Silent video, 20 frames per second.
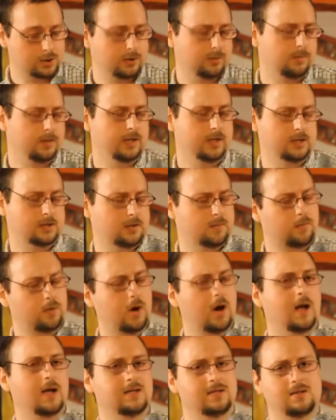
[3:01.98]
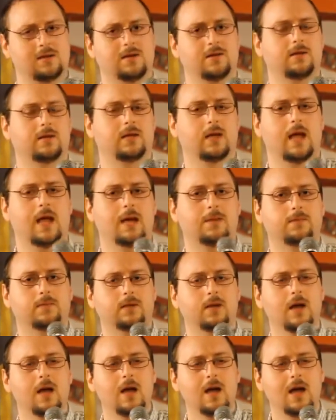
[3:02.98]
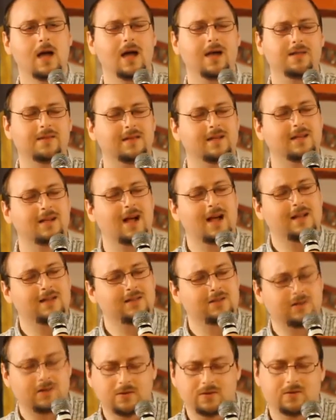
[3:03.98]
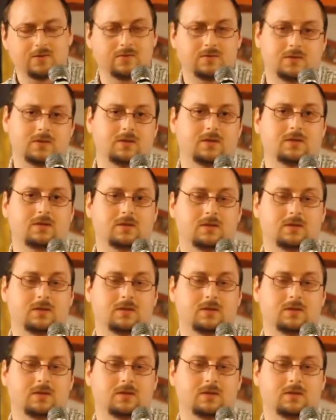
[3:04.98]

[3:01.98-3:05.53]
actually being surprised nothing happened. And then I knew.